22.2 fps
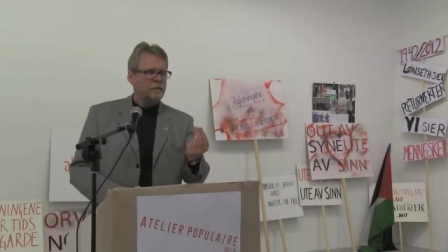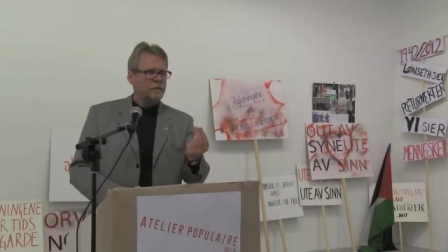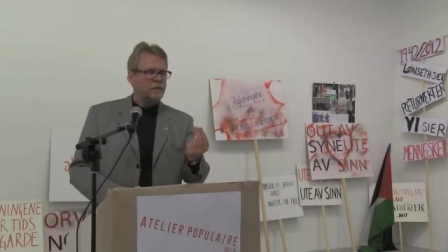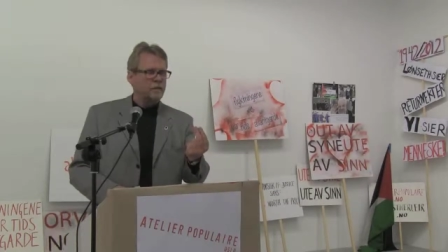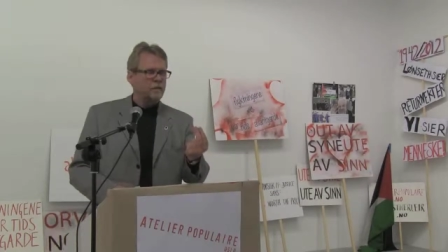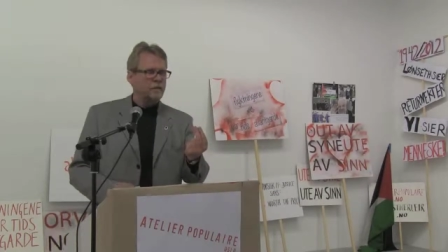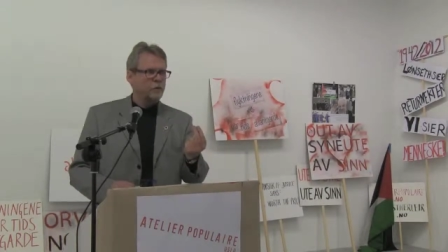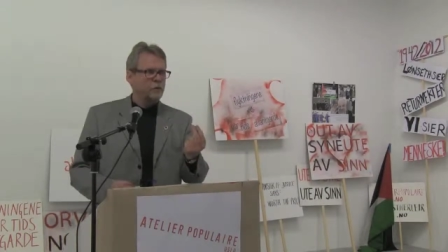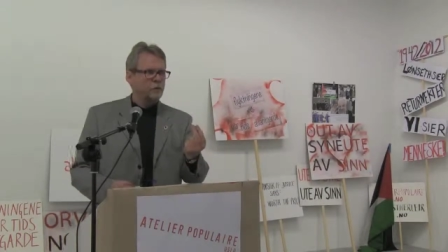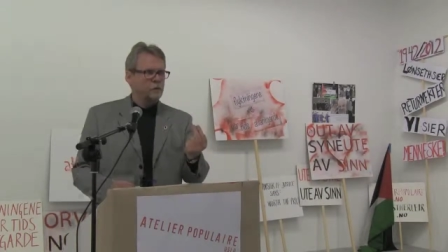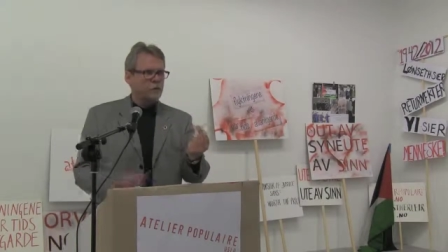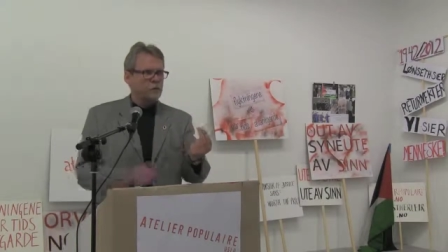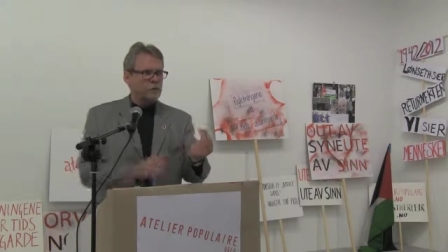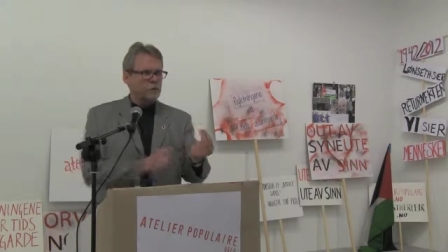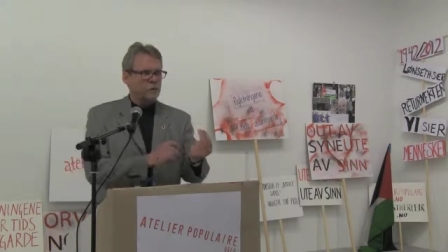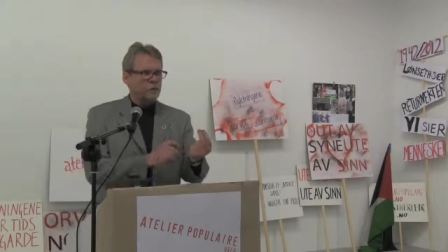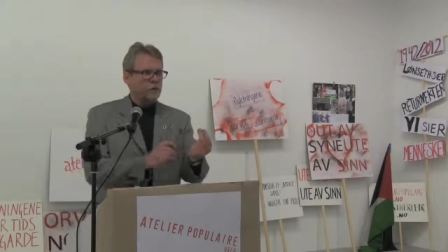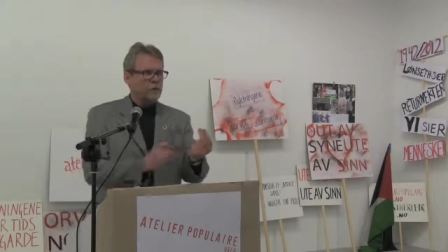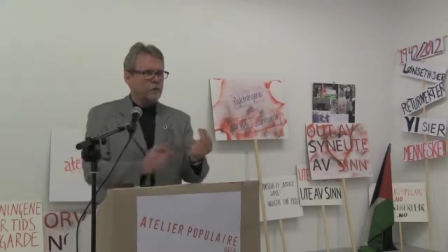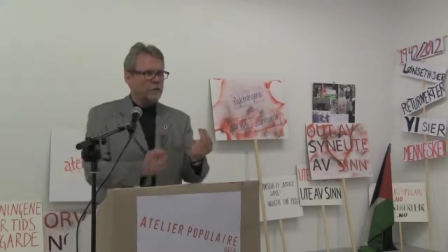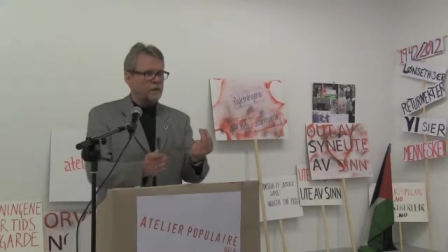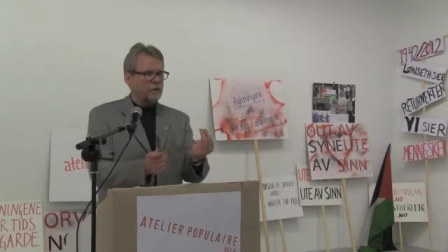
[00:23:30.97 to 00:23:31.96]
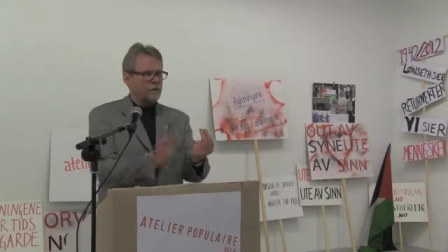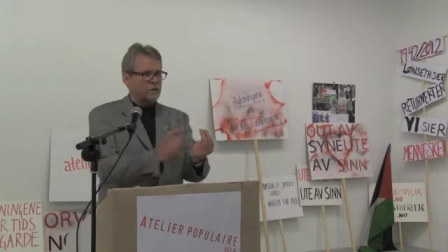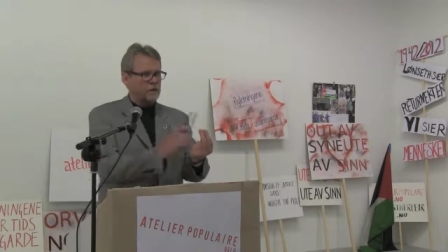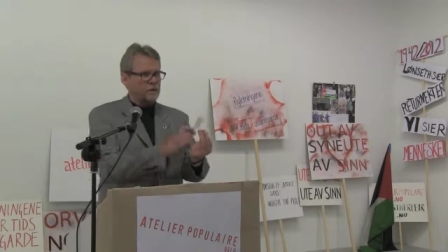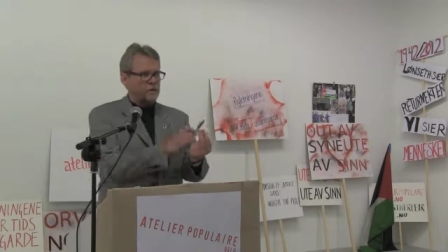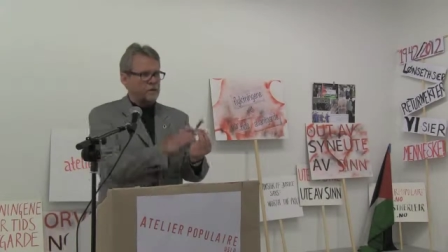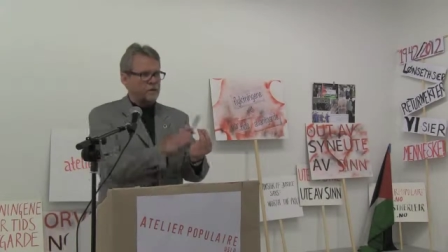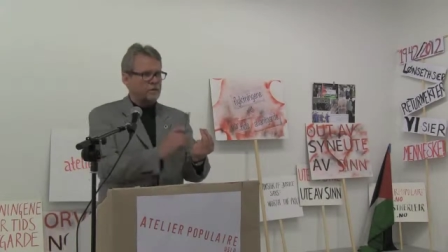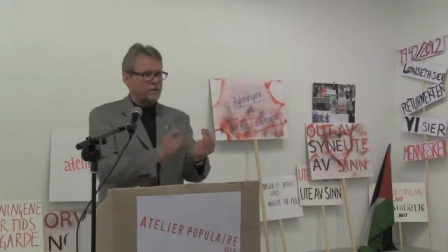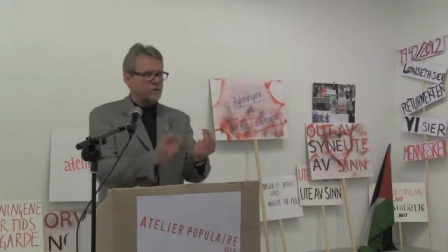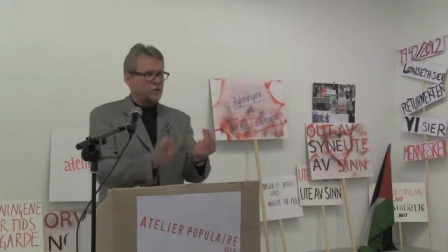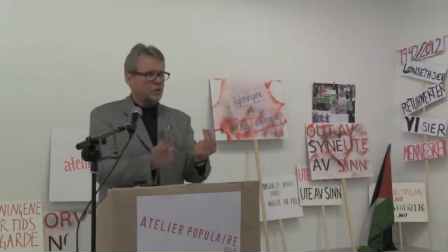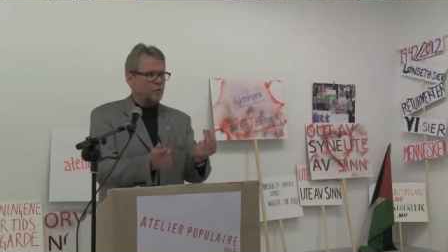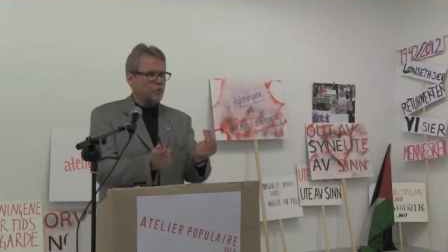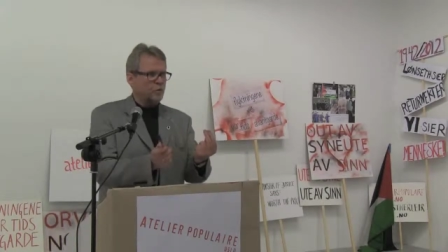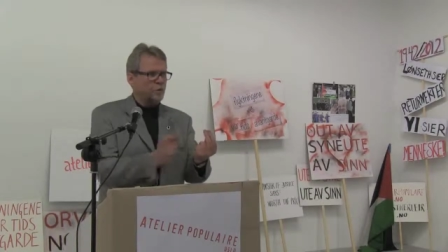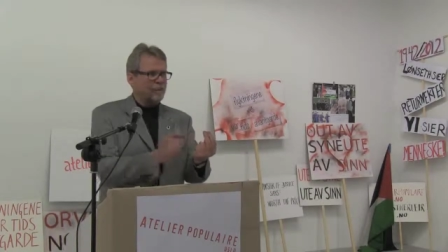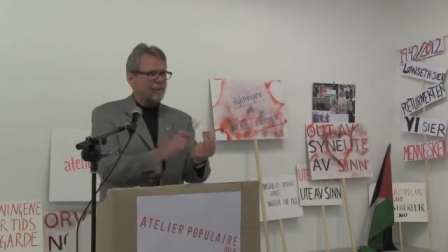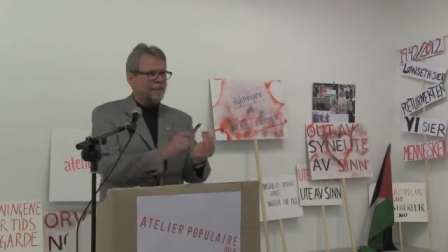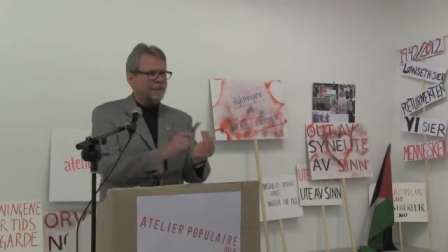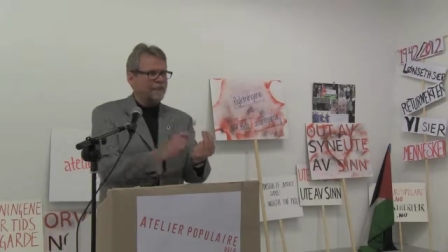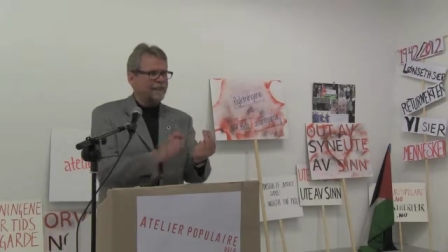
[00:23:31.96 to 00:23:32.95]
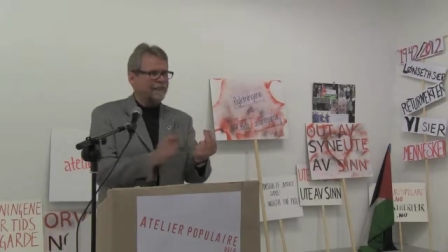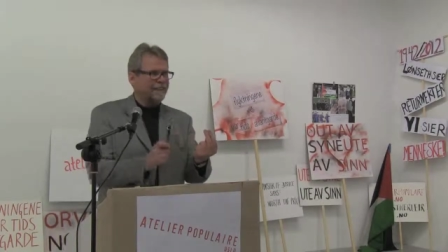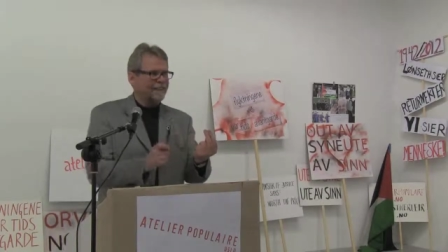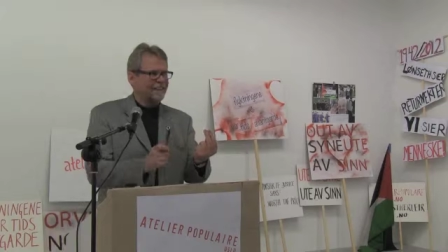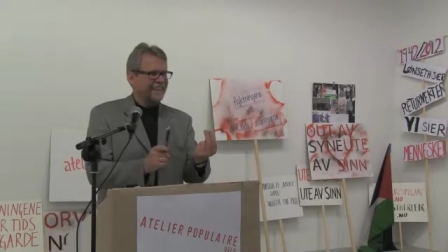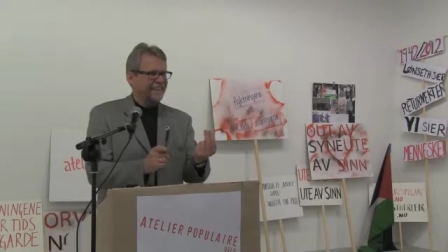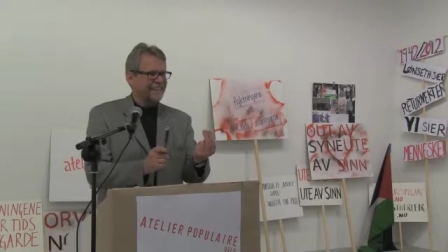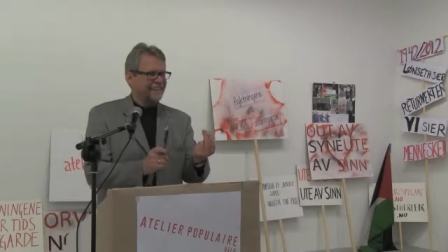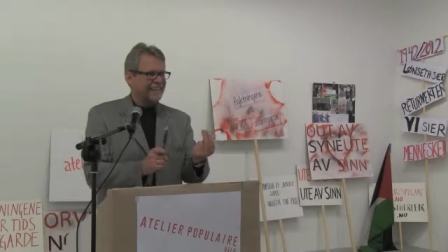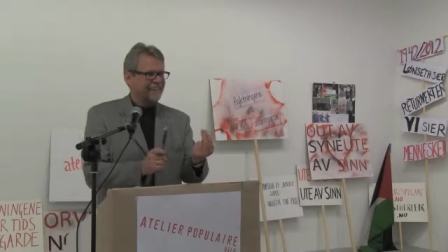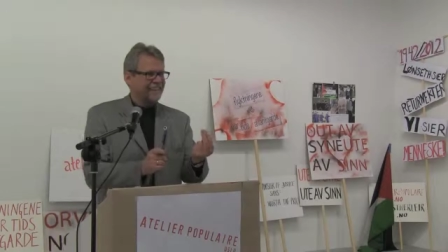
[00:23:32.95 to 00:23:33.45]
if you look at this geopolitically,